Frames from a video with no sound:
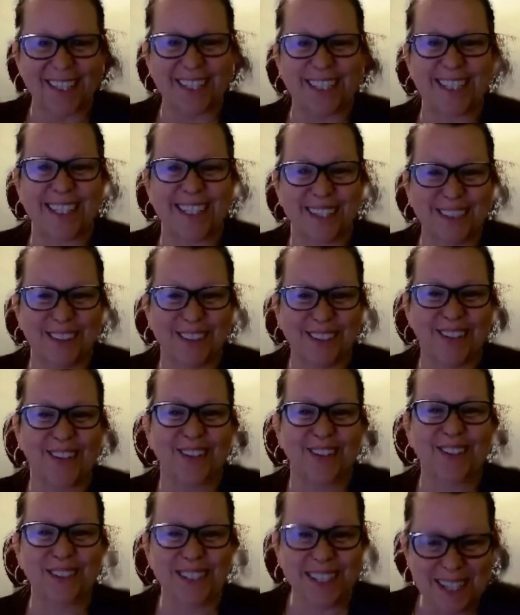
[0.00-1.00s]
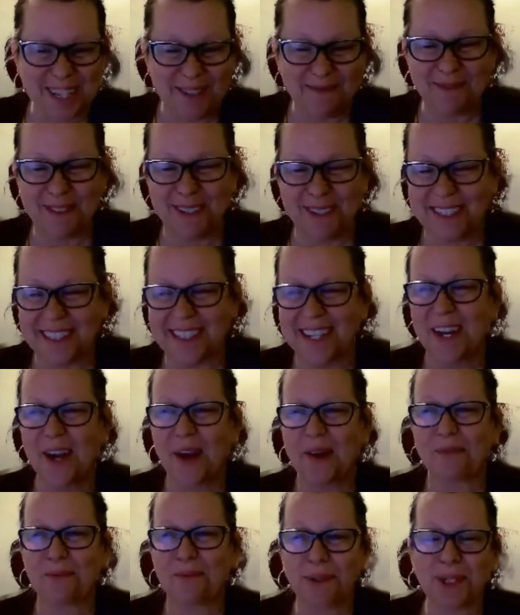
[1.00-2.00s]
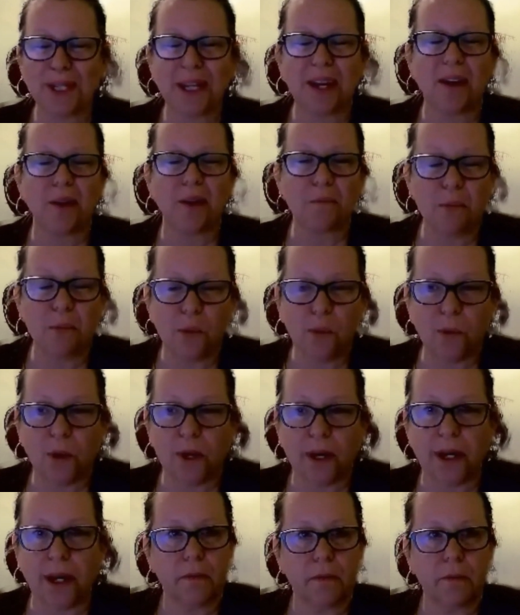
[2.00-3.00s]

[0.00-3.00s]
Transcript: So the whole team went really on board.